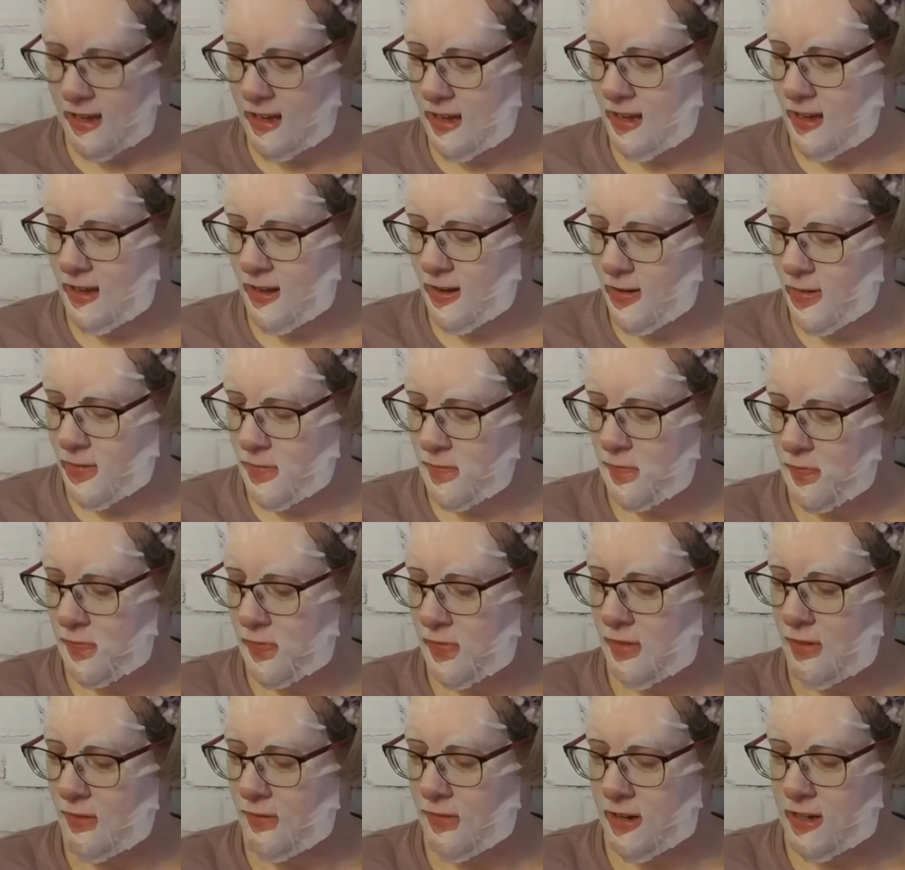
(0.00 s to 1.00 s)
um,
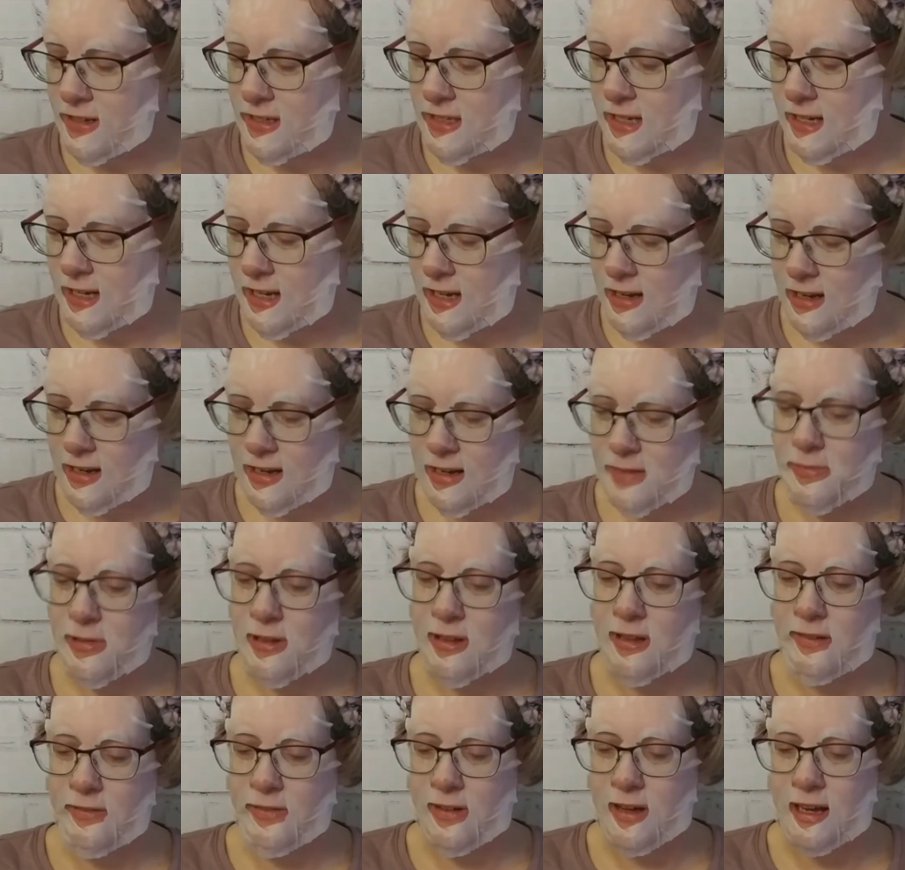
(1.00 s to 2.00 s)
First, I got a couple
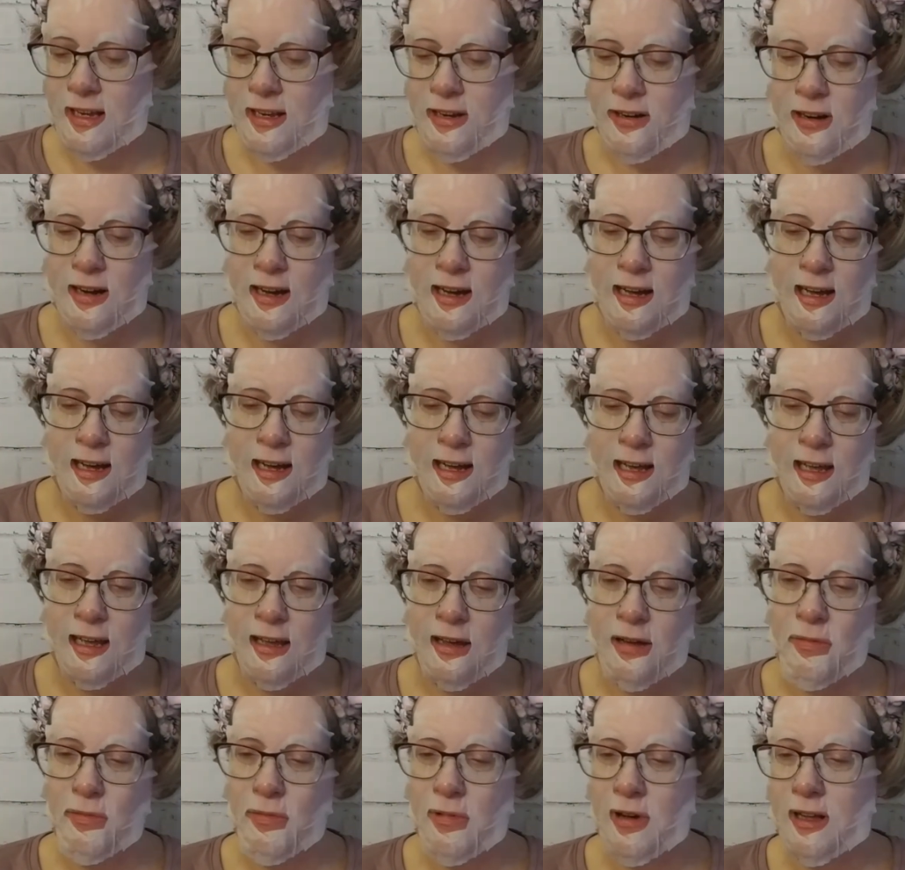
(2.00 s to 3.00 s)
of under
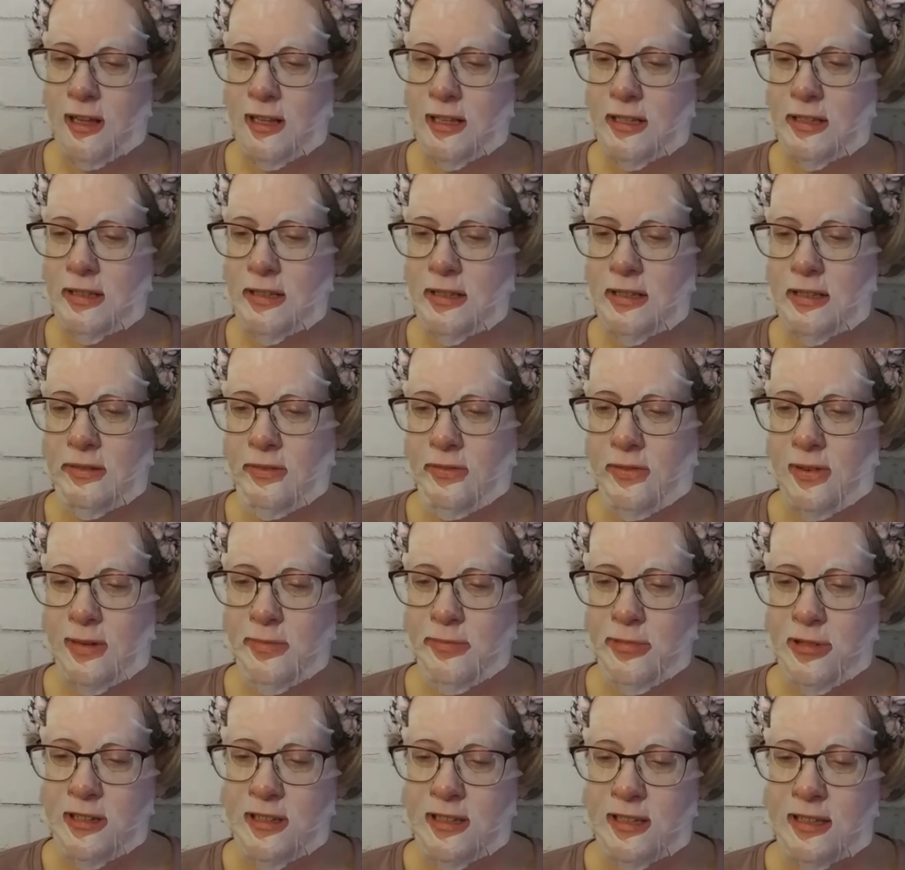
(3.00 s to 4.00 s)
eye ones
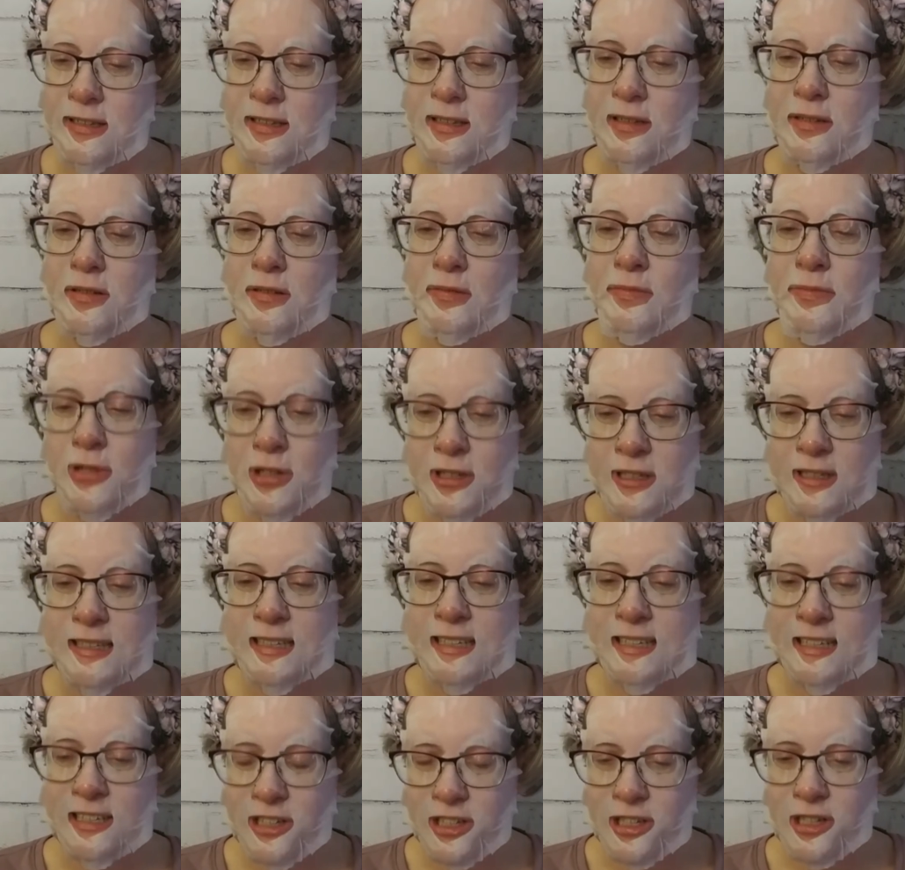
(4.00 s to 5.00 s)
from Precision,
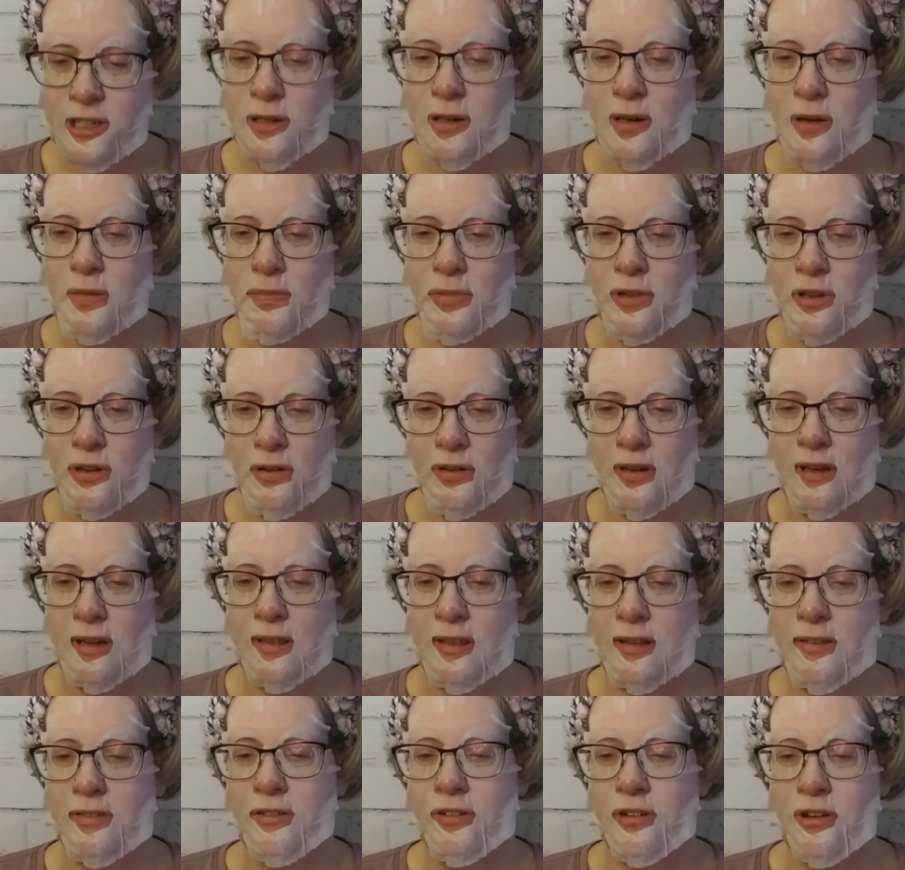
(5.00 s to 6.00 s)
Precision Beauty.
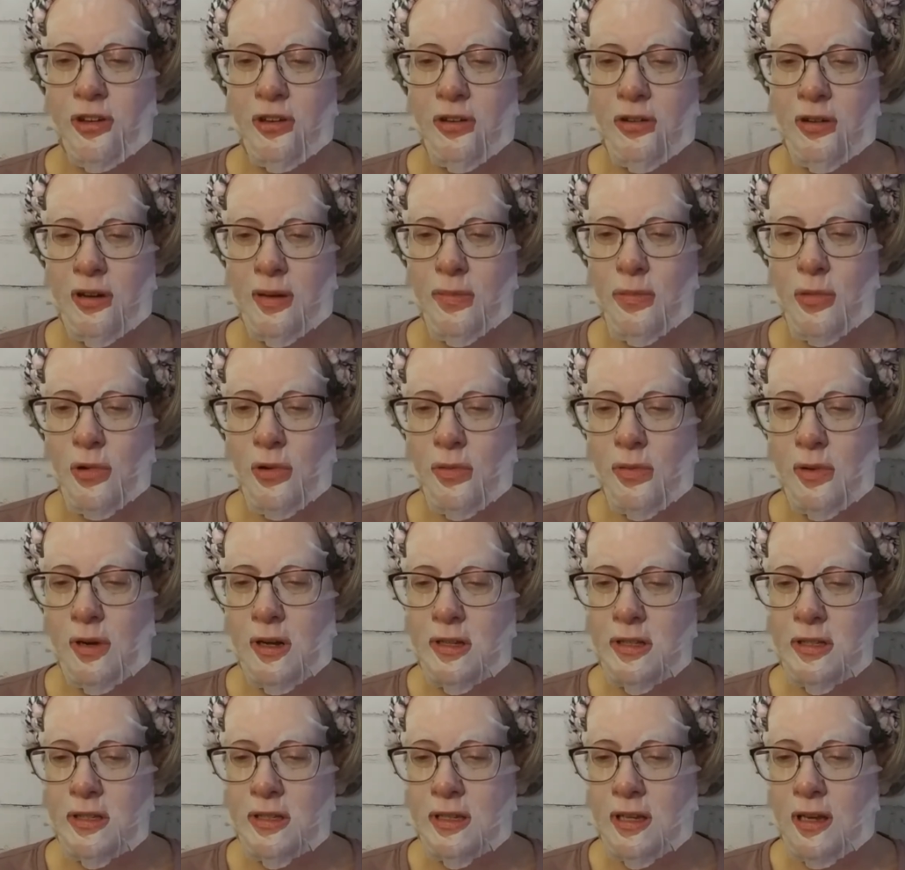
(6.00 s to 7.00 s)
These are cucumber
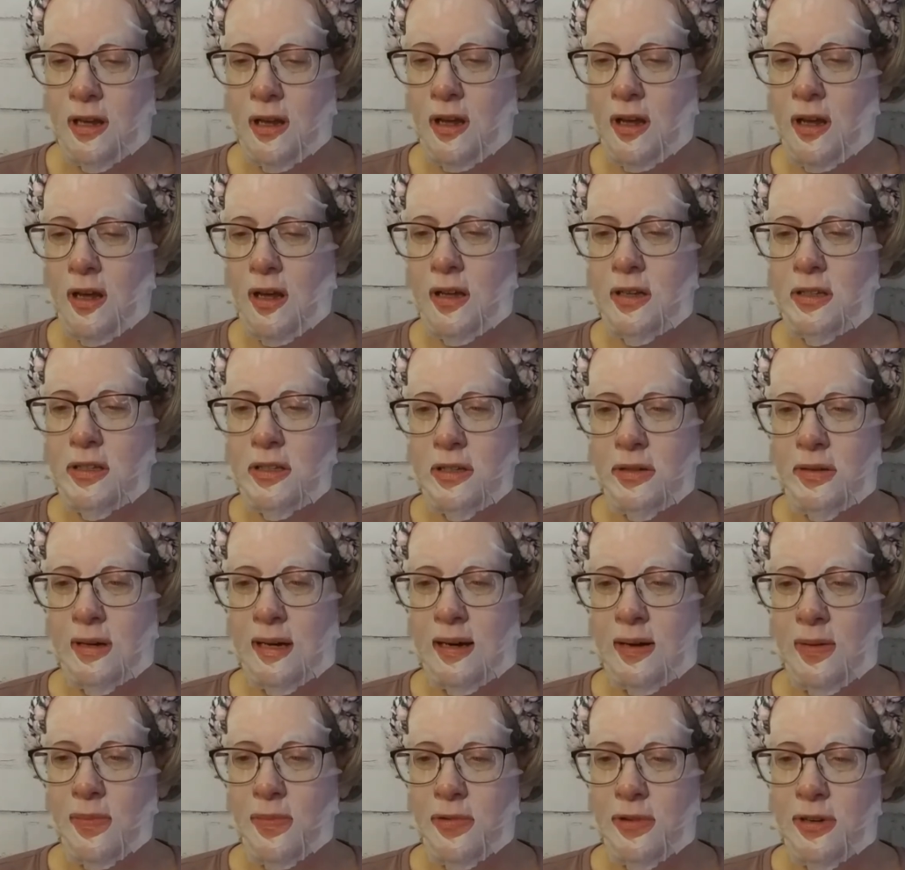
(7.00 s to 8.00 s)
ones to
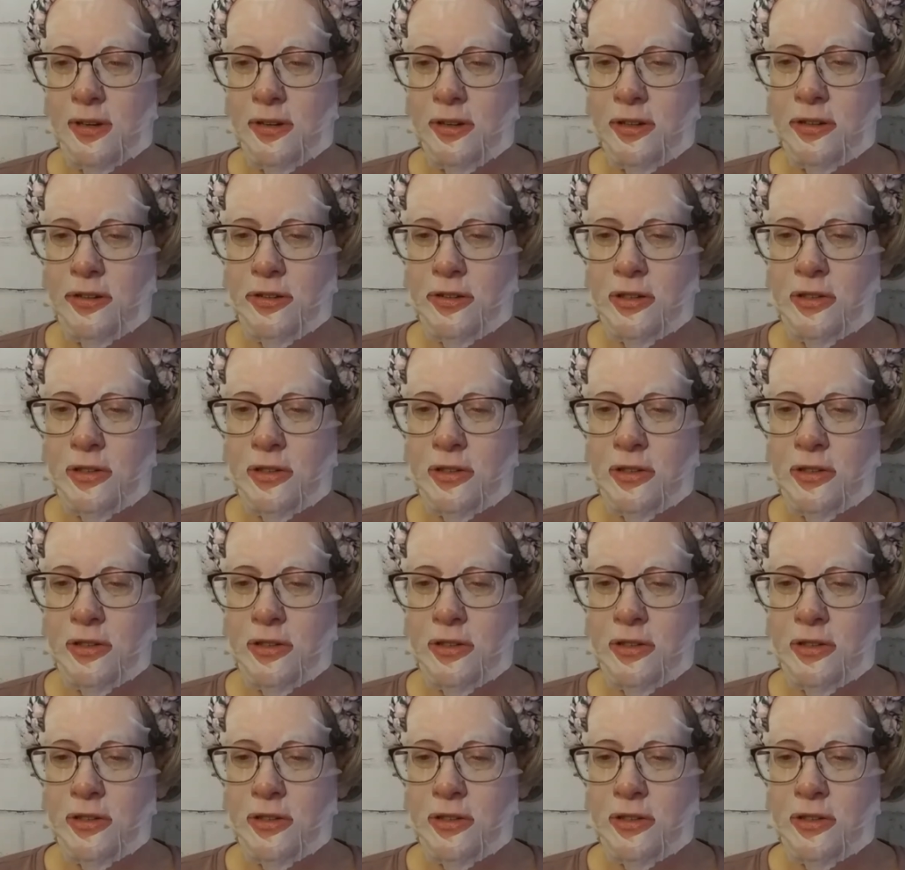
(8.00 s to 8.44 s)
help reduce,